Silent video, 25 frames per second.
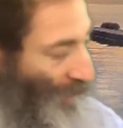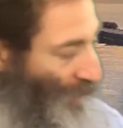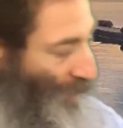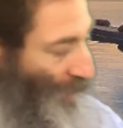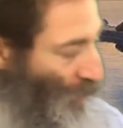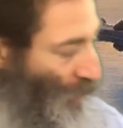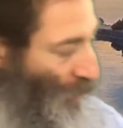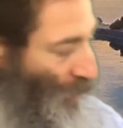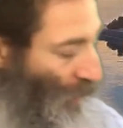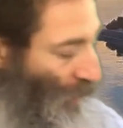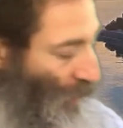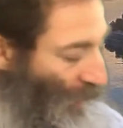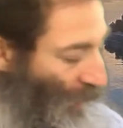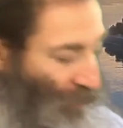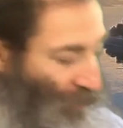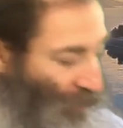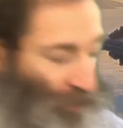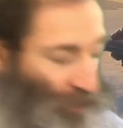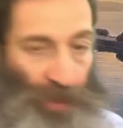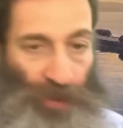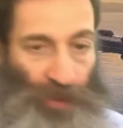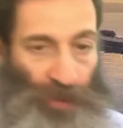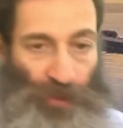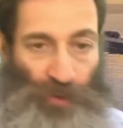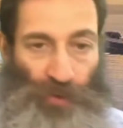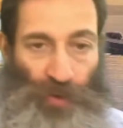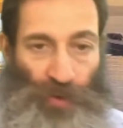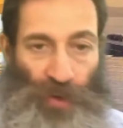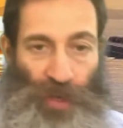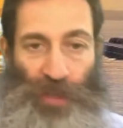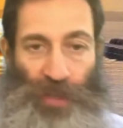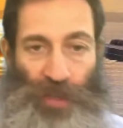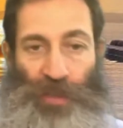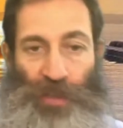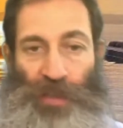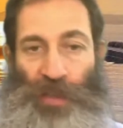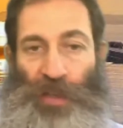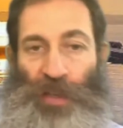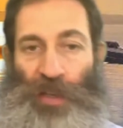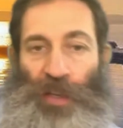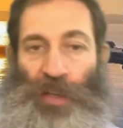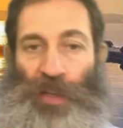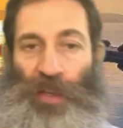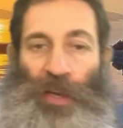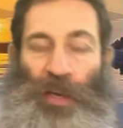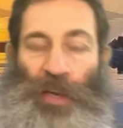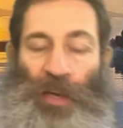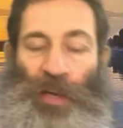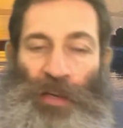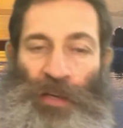Torah Life Ministries.
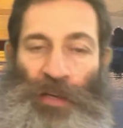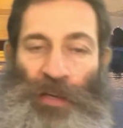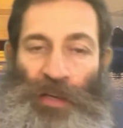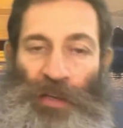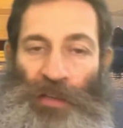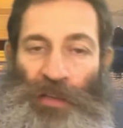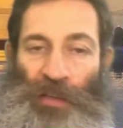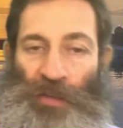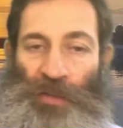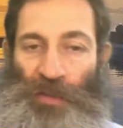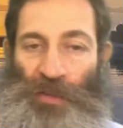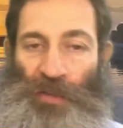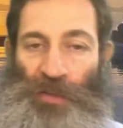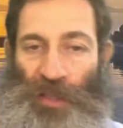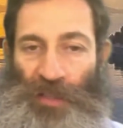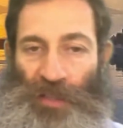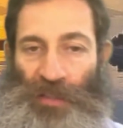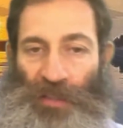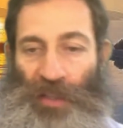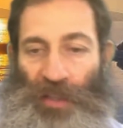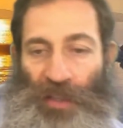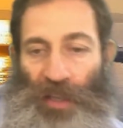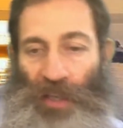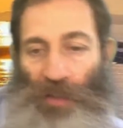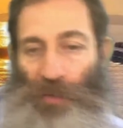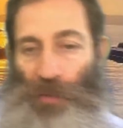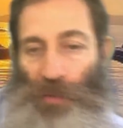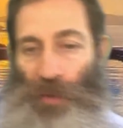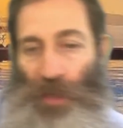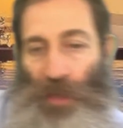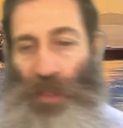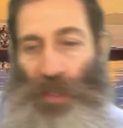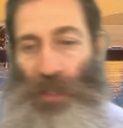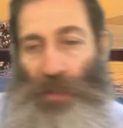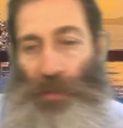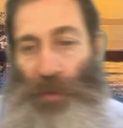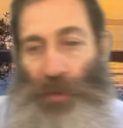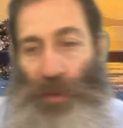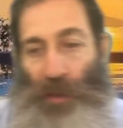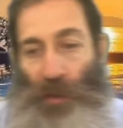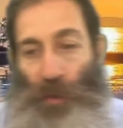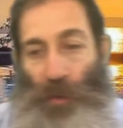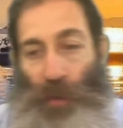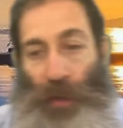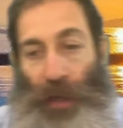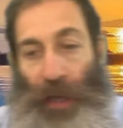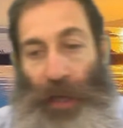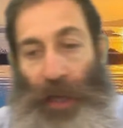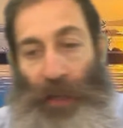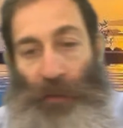And uh, there's six things we need to be
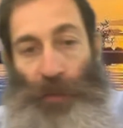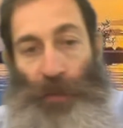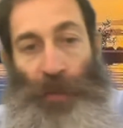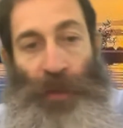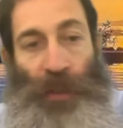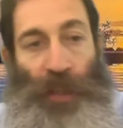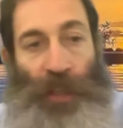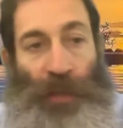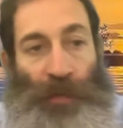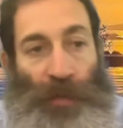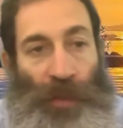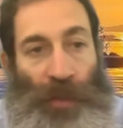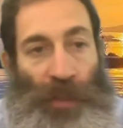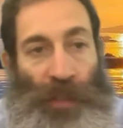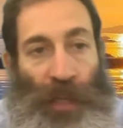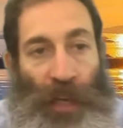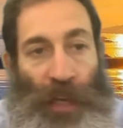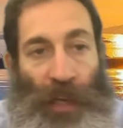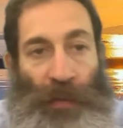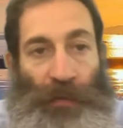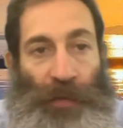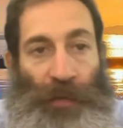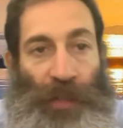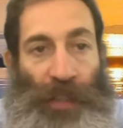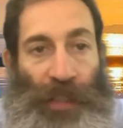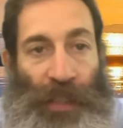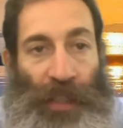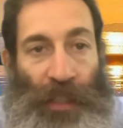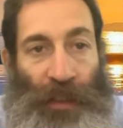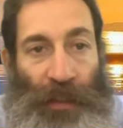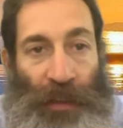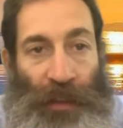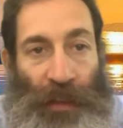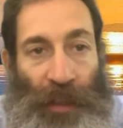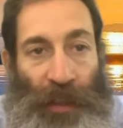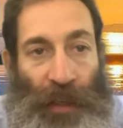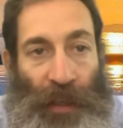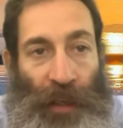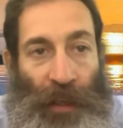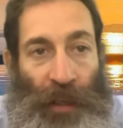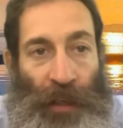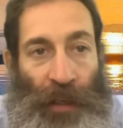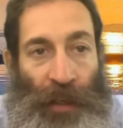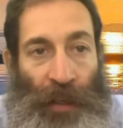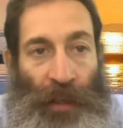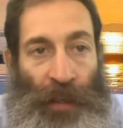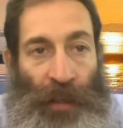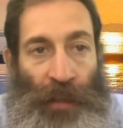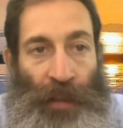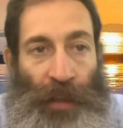doing as believers every single day.
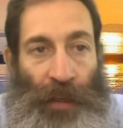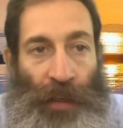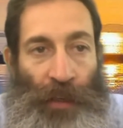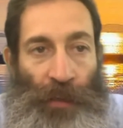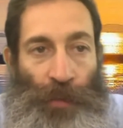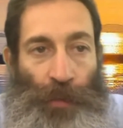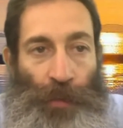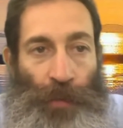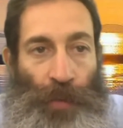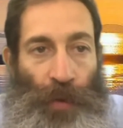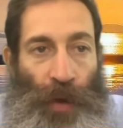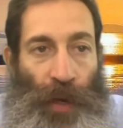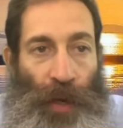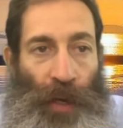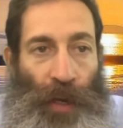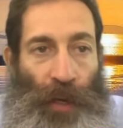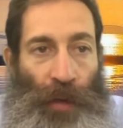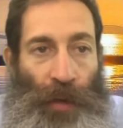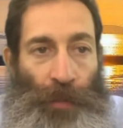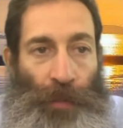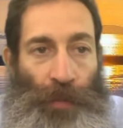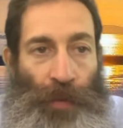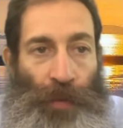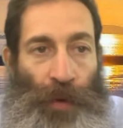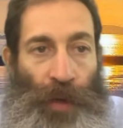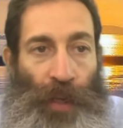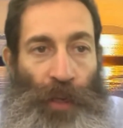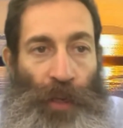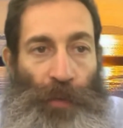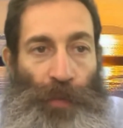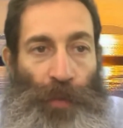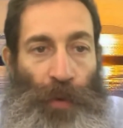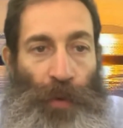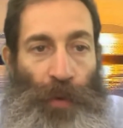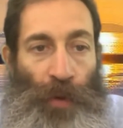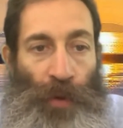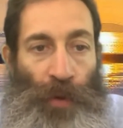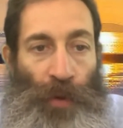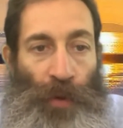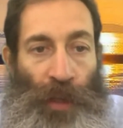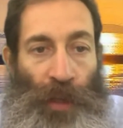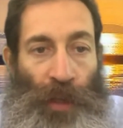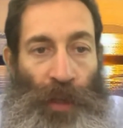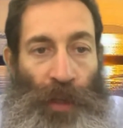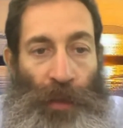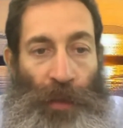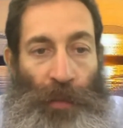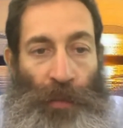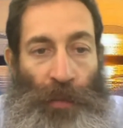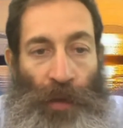That is pray, praise,
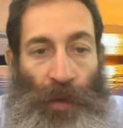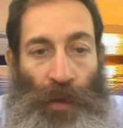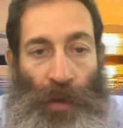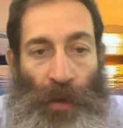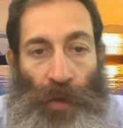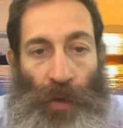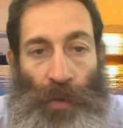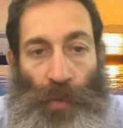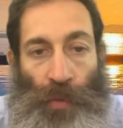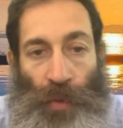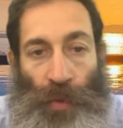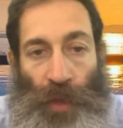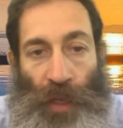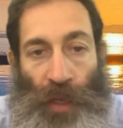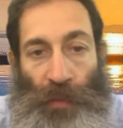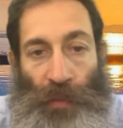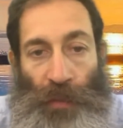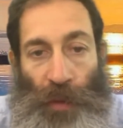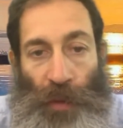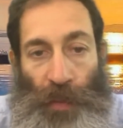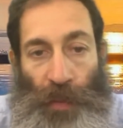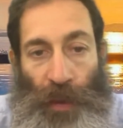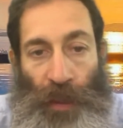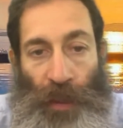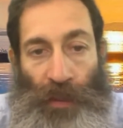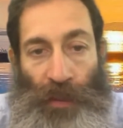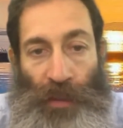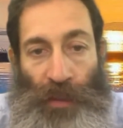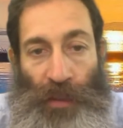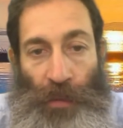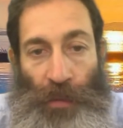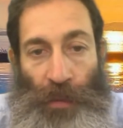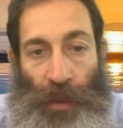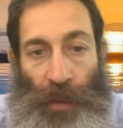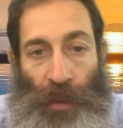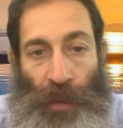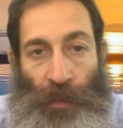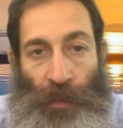proclaim, read and repent and submit.